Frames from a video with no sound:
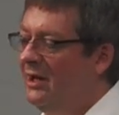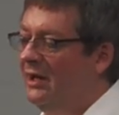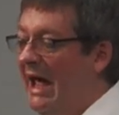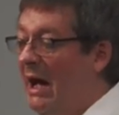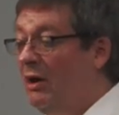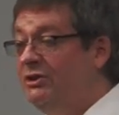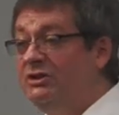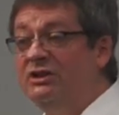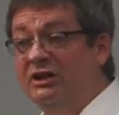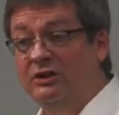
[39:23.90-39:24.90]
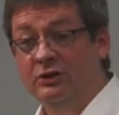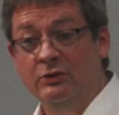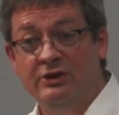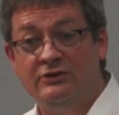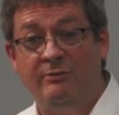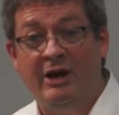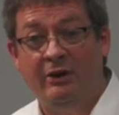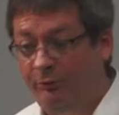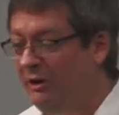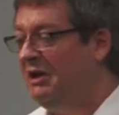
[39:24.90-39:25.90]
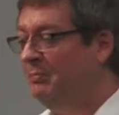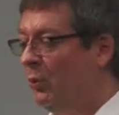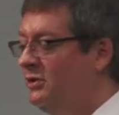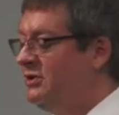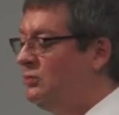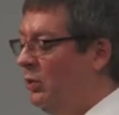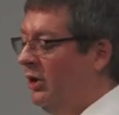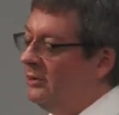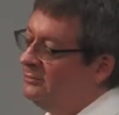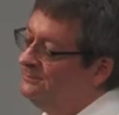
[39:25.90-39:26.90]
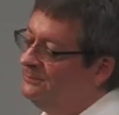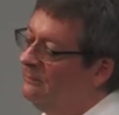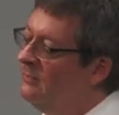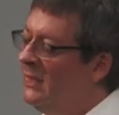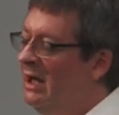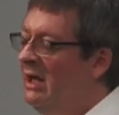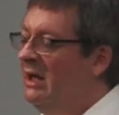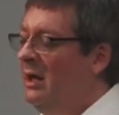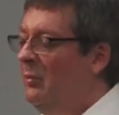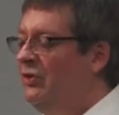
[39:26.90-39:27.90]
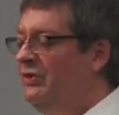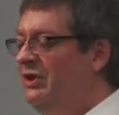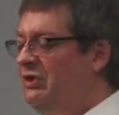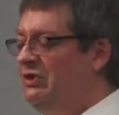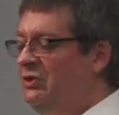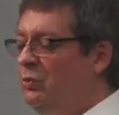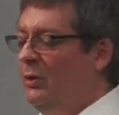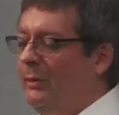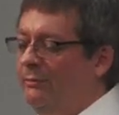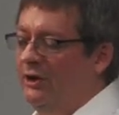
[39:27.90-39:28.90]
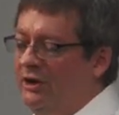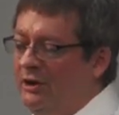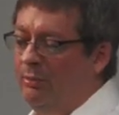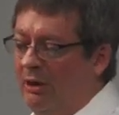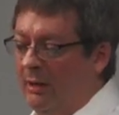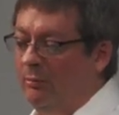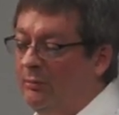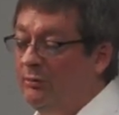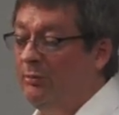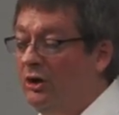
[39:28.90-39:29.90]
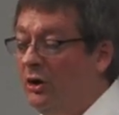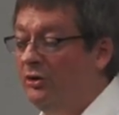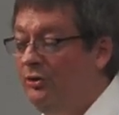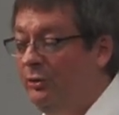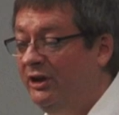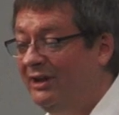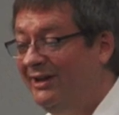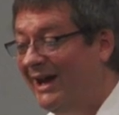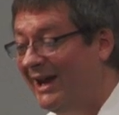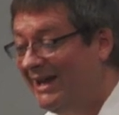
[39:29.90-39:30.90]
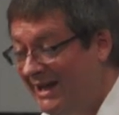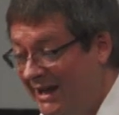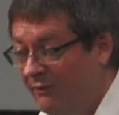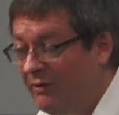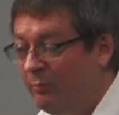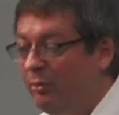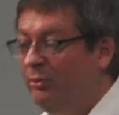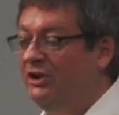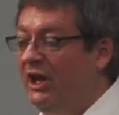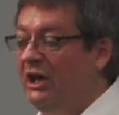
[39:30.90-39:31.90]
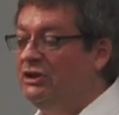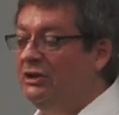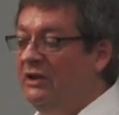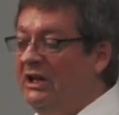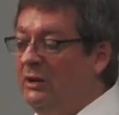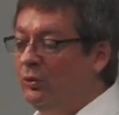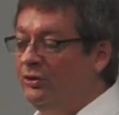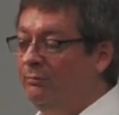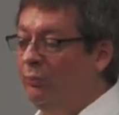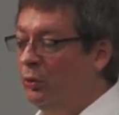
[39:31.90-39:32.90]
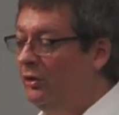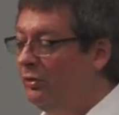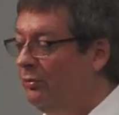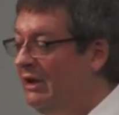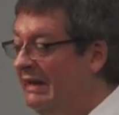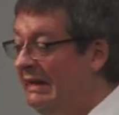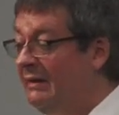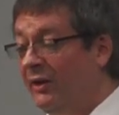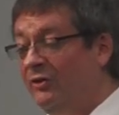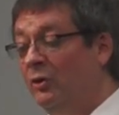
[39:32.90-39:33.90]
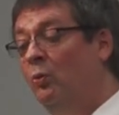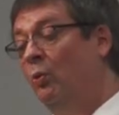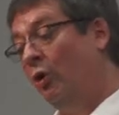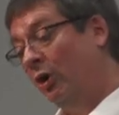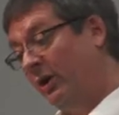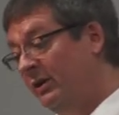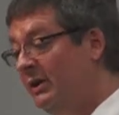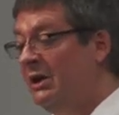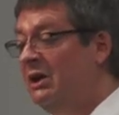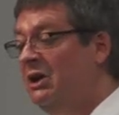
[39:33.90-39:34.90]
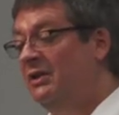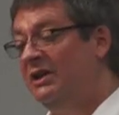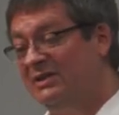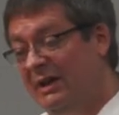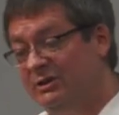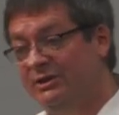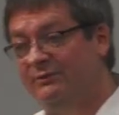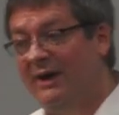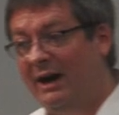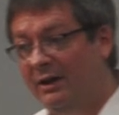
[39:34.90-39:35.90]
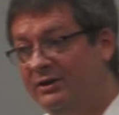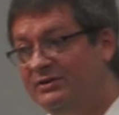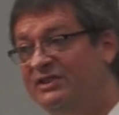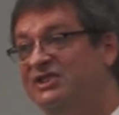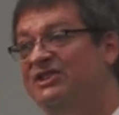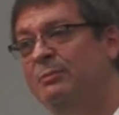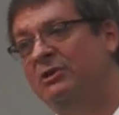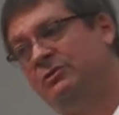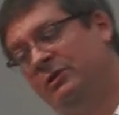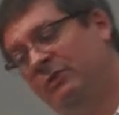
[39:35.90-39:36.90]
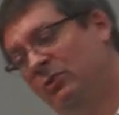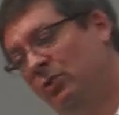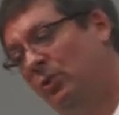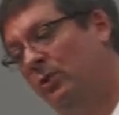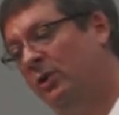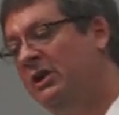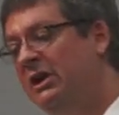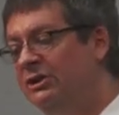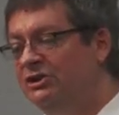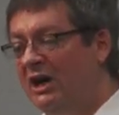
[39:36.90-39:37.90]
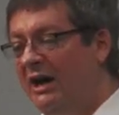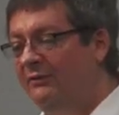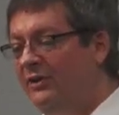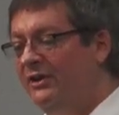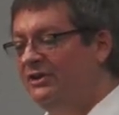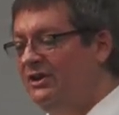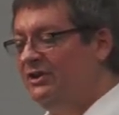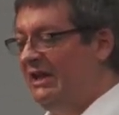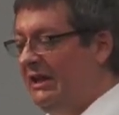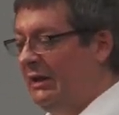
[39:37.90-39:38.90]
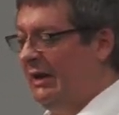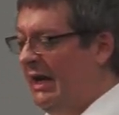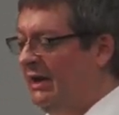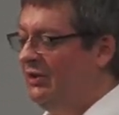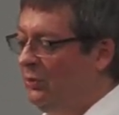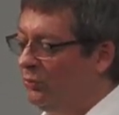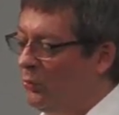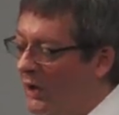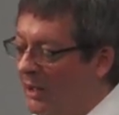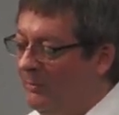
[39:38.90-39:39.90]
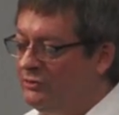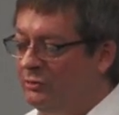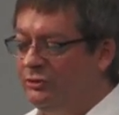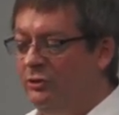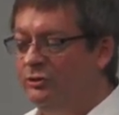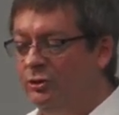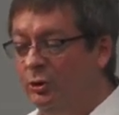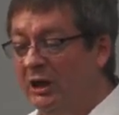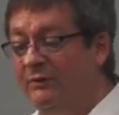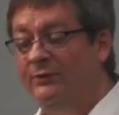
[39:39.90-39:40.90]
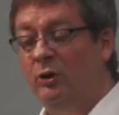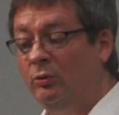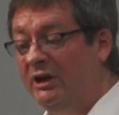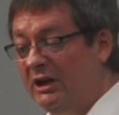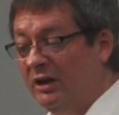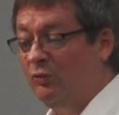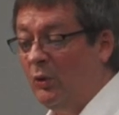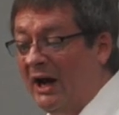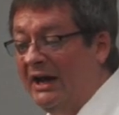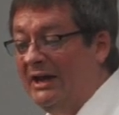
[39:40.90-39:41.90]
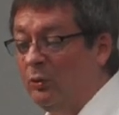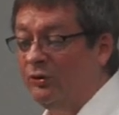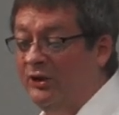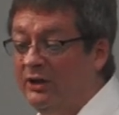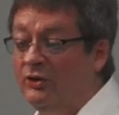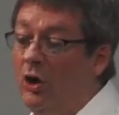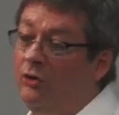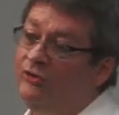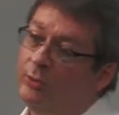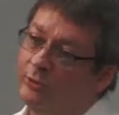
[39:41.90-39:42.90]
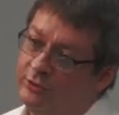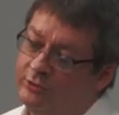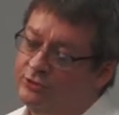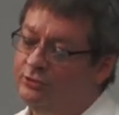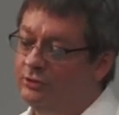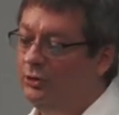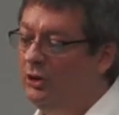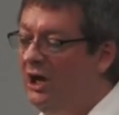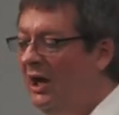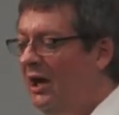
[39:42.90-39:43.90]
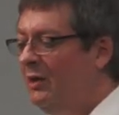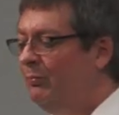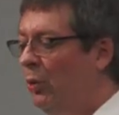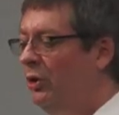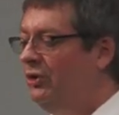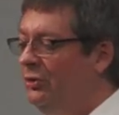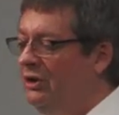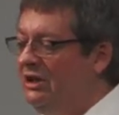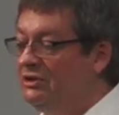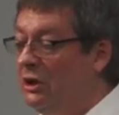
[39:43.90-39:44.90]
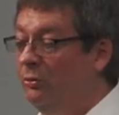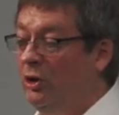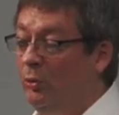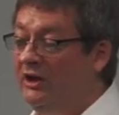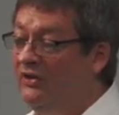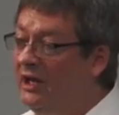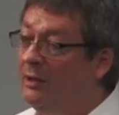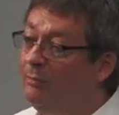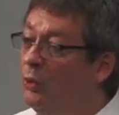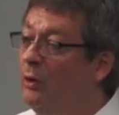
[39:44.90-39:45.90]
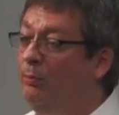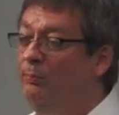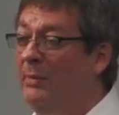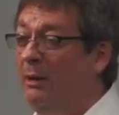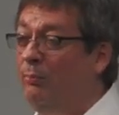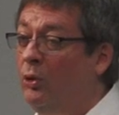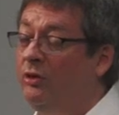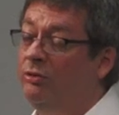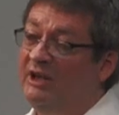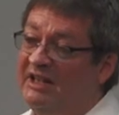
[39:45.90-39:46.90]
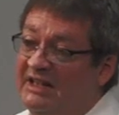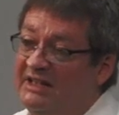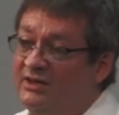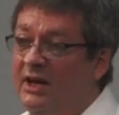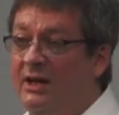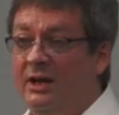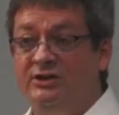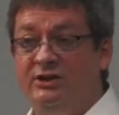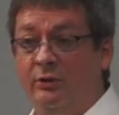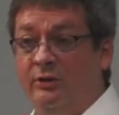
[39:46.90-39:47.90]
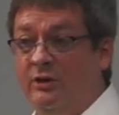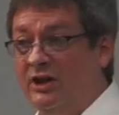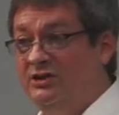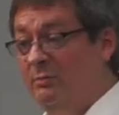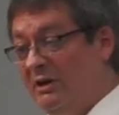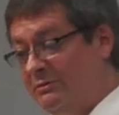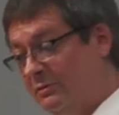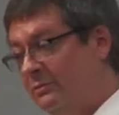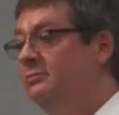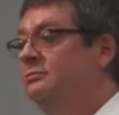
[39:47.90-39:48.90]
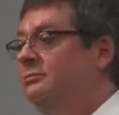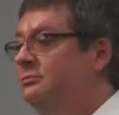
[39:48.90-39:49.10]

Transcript: Now I just need to do this for my 3D points as well. But this is where we run into problems because doing a naive implementation of an equals in point 3D doesn't work. This actually violates the symmetry rule in Java that says x equals y must return true if and only if y equals x also returns true and point 2Ds don't know anything about point 3Ds and so they're not symmetrical.